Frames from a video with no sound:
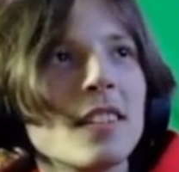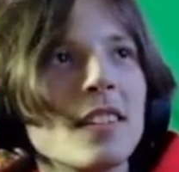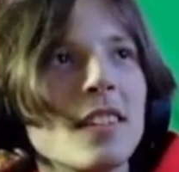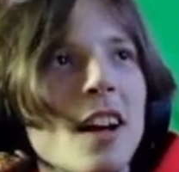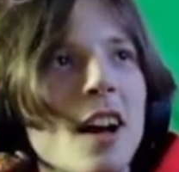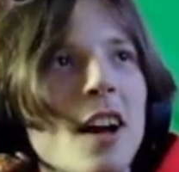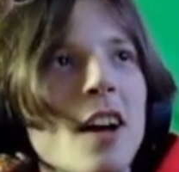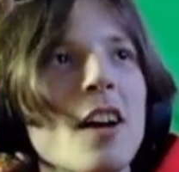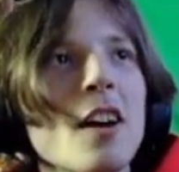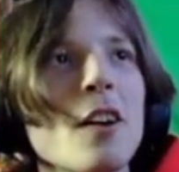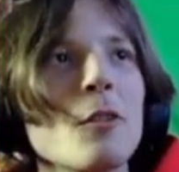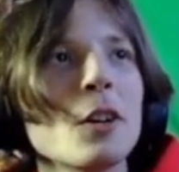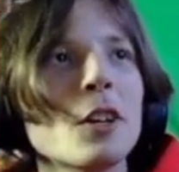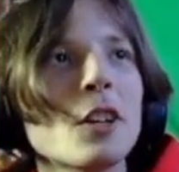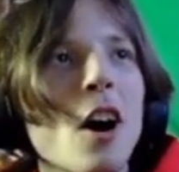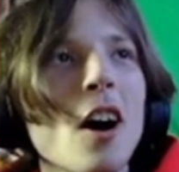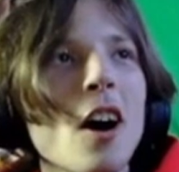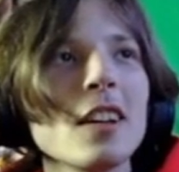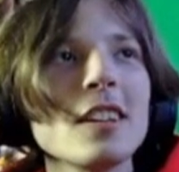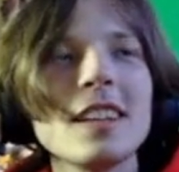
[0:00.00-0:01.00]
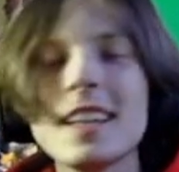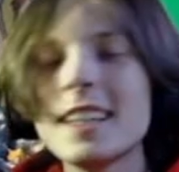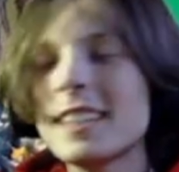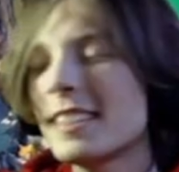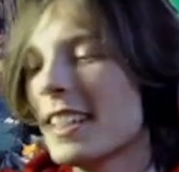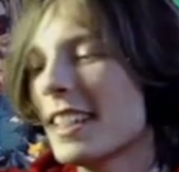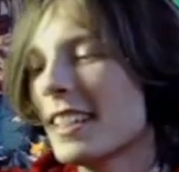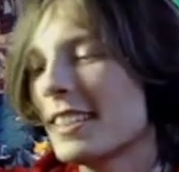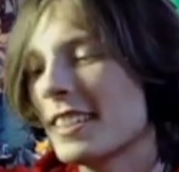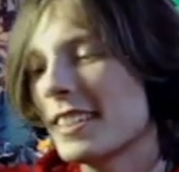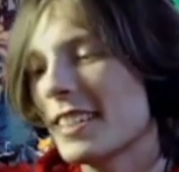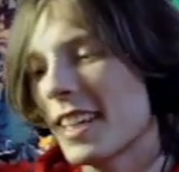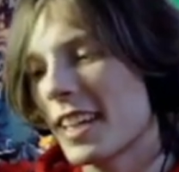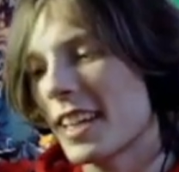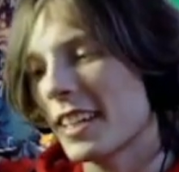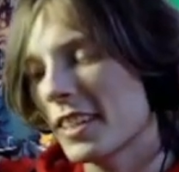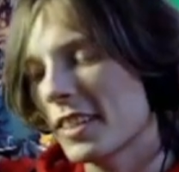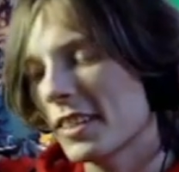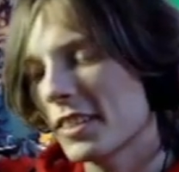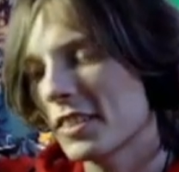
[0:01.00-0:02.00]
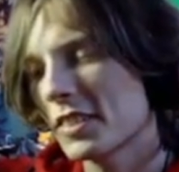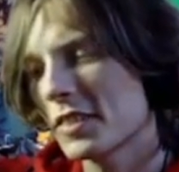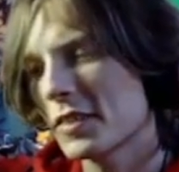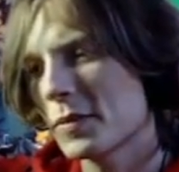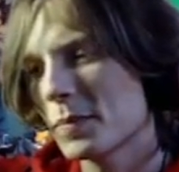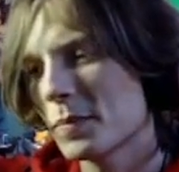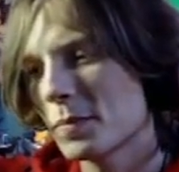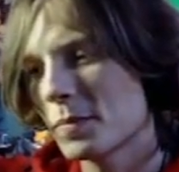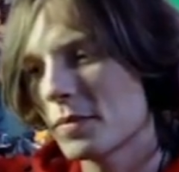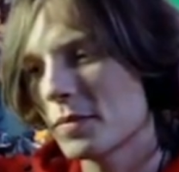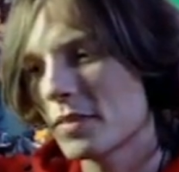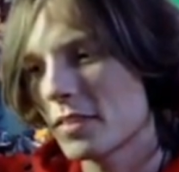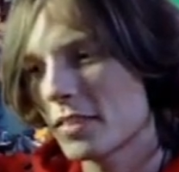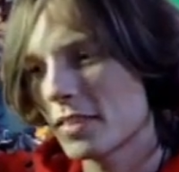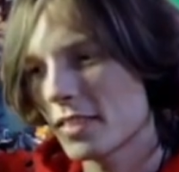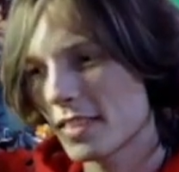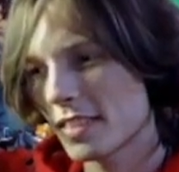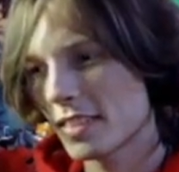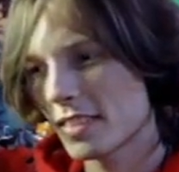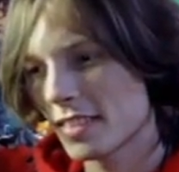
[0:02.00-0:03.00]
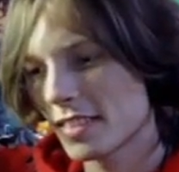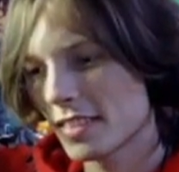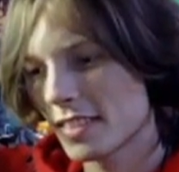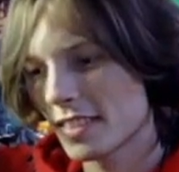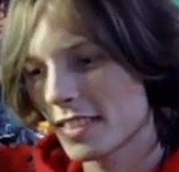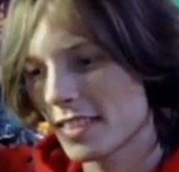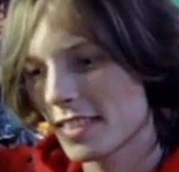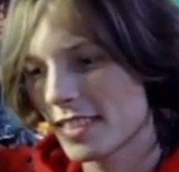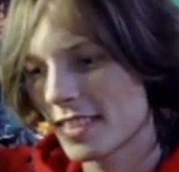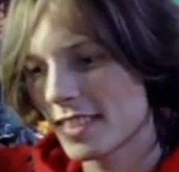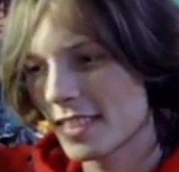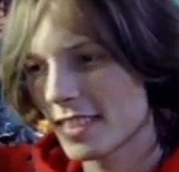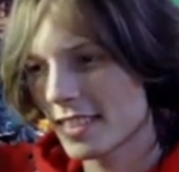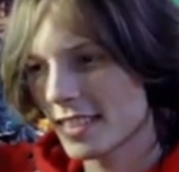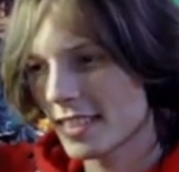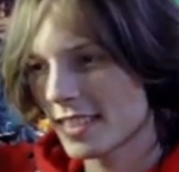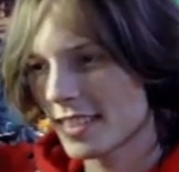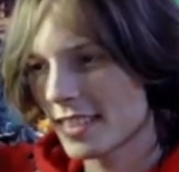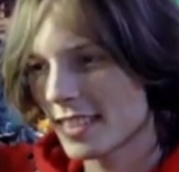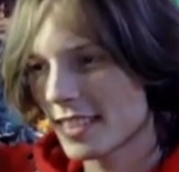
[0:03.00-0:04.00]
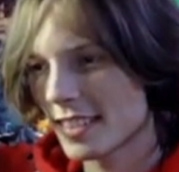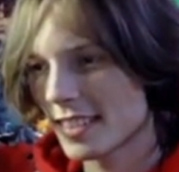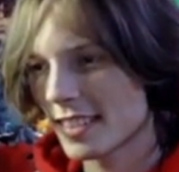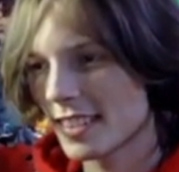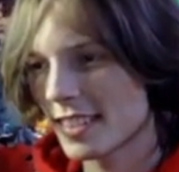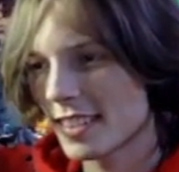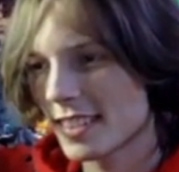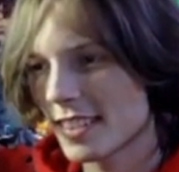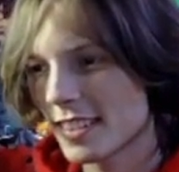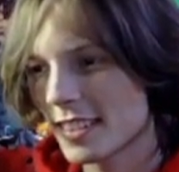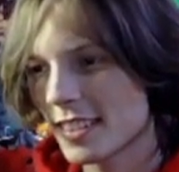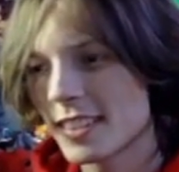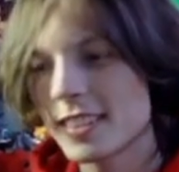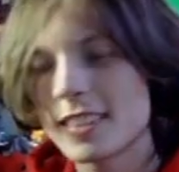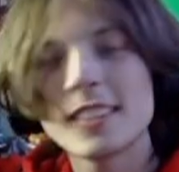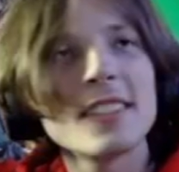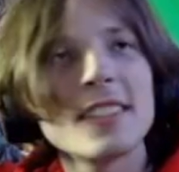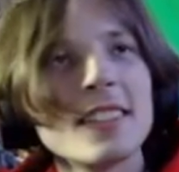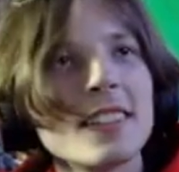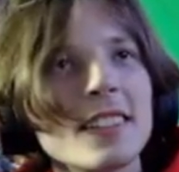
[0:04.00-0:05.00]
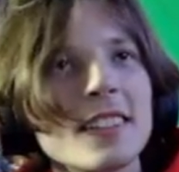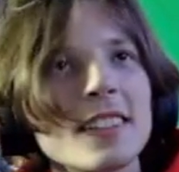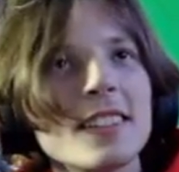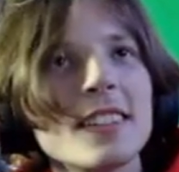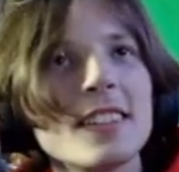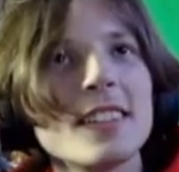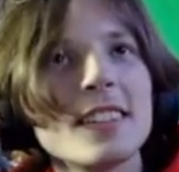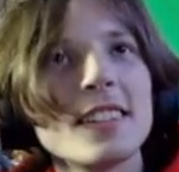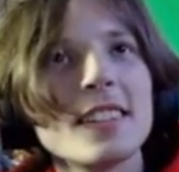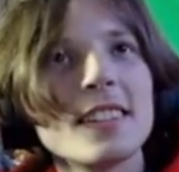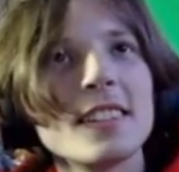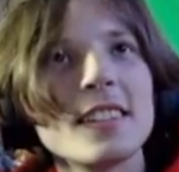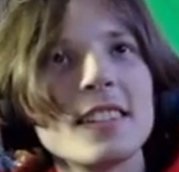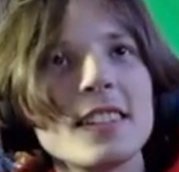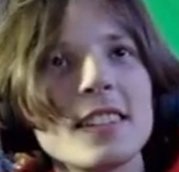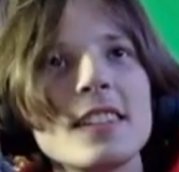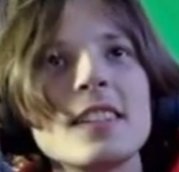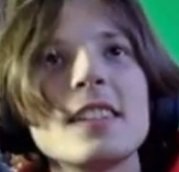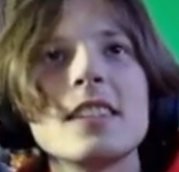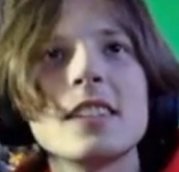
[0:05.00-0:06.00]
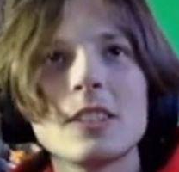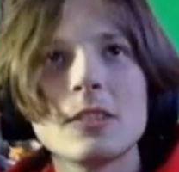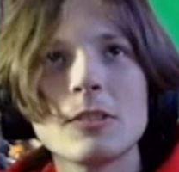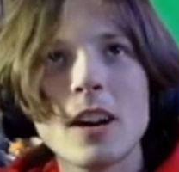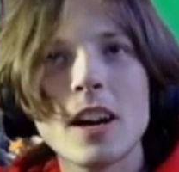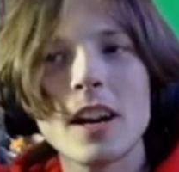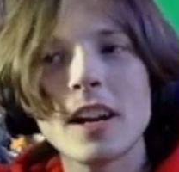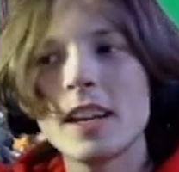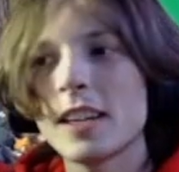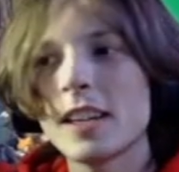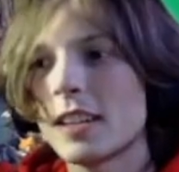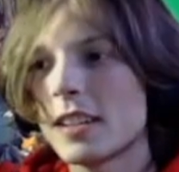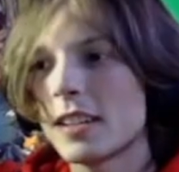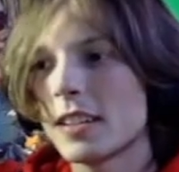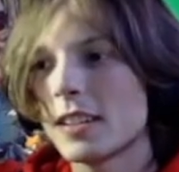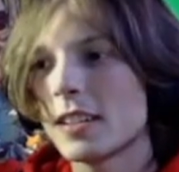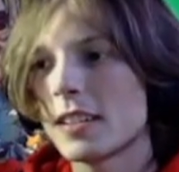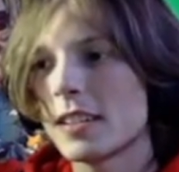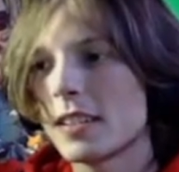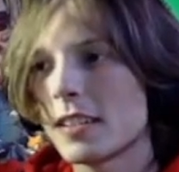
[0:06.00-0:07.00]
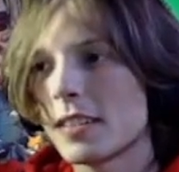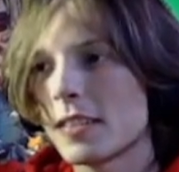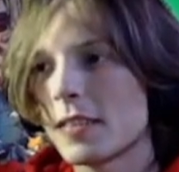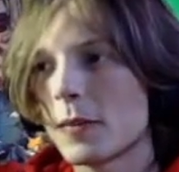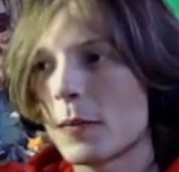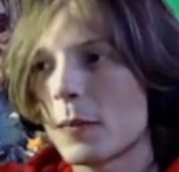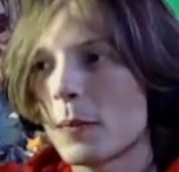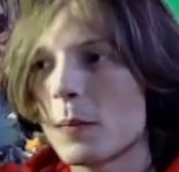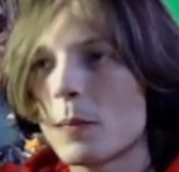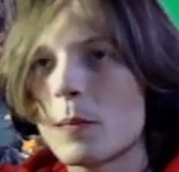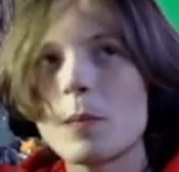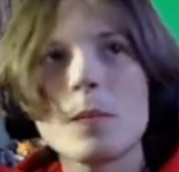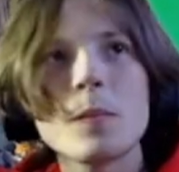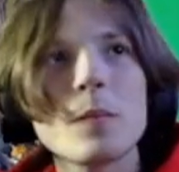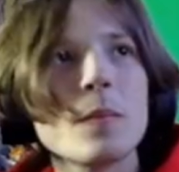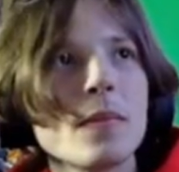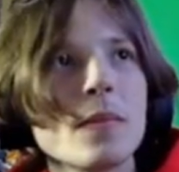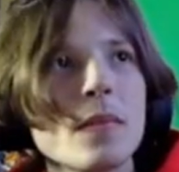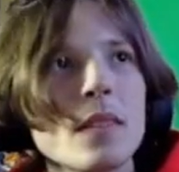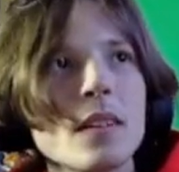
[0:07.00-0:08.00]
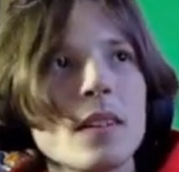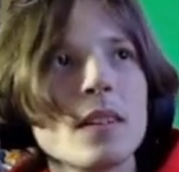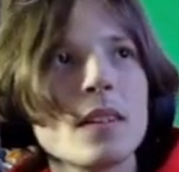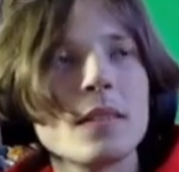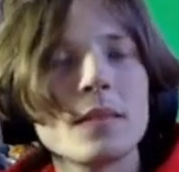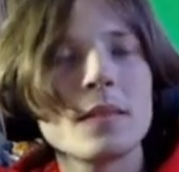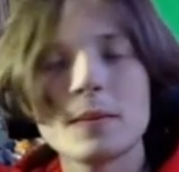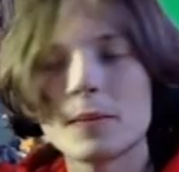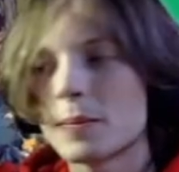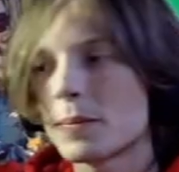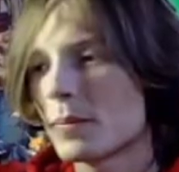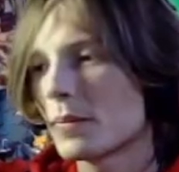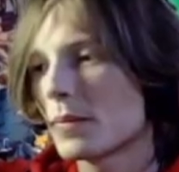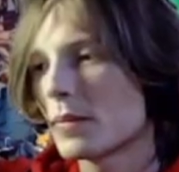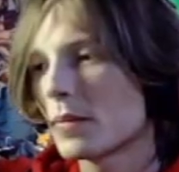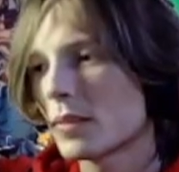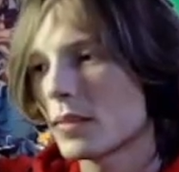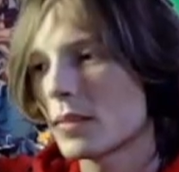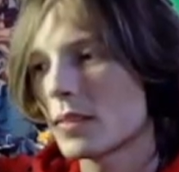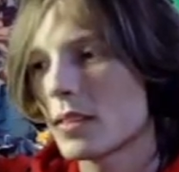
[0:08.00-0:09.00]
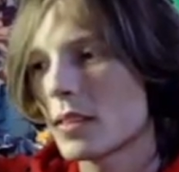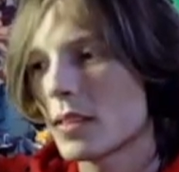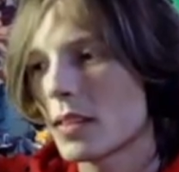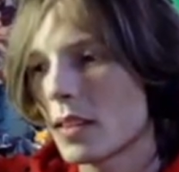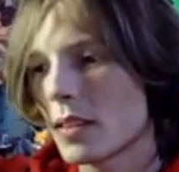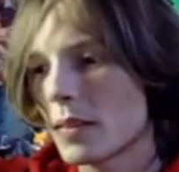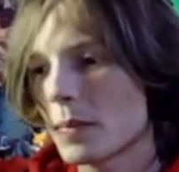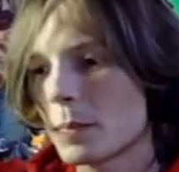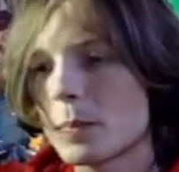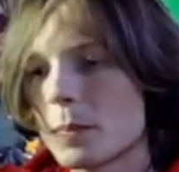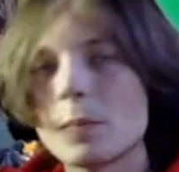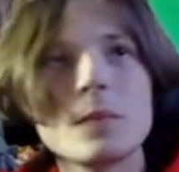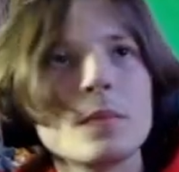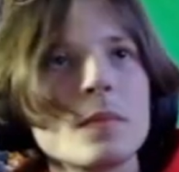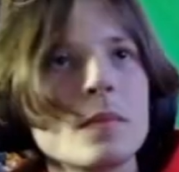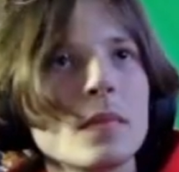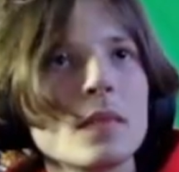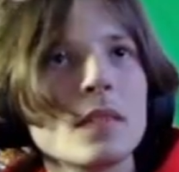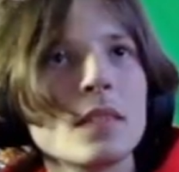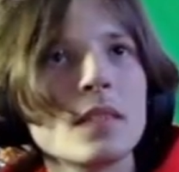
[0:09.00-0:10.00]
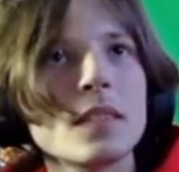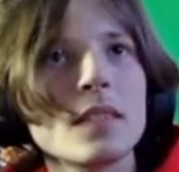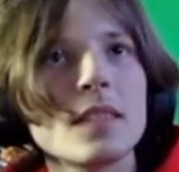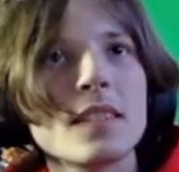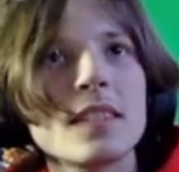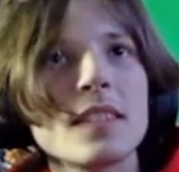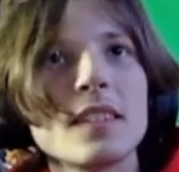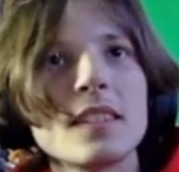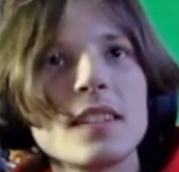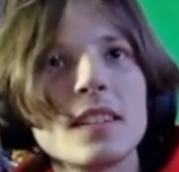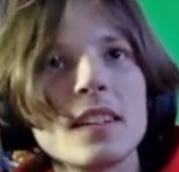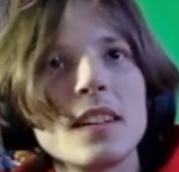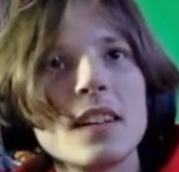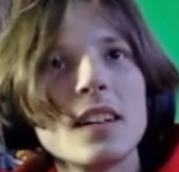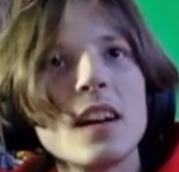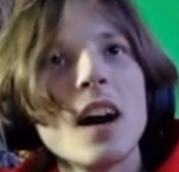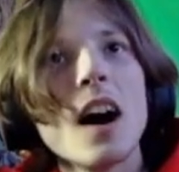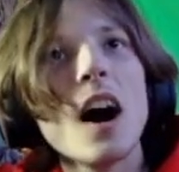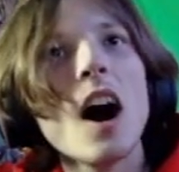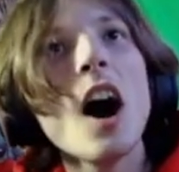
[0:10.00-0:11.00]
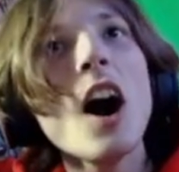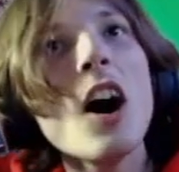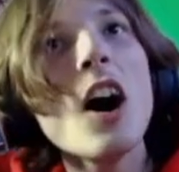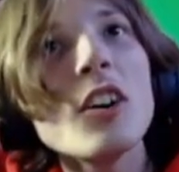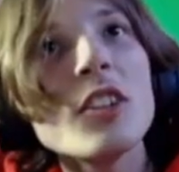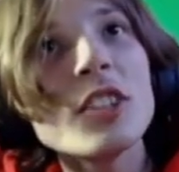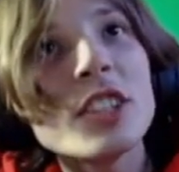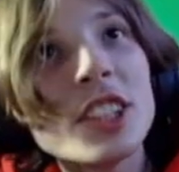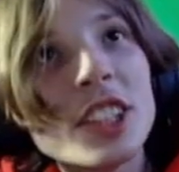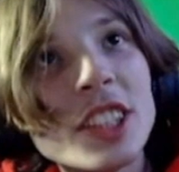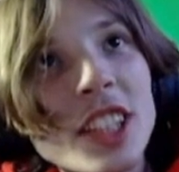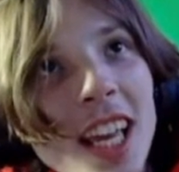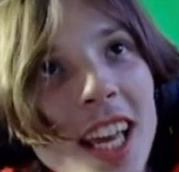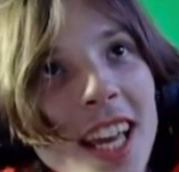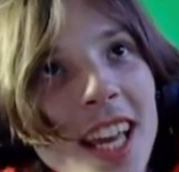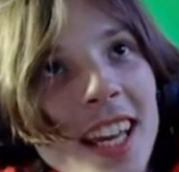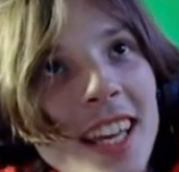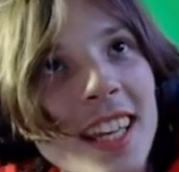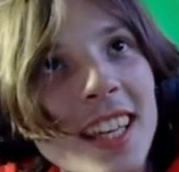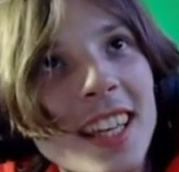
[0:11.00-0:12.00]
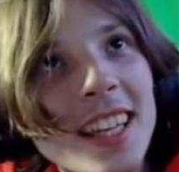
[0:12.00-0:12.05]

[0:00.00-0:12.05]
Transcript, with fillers: It's regardless, it's sick. Thank you. So uh, I use the McFarlane shell for that one, and then right. for my actual suit, I use this one. Oh shit!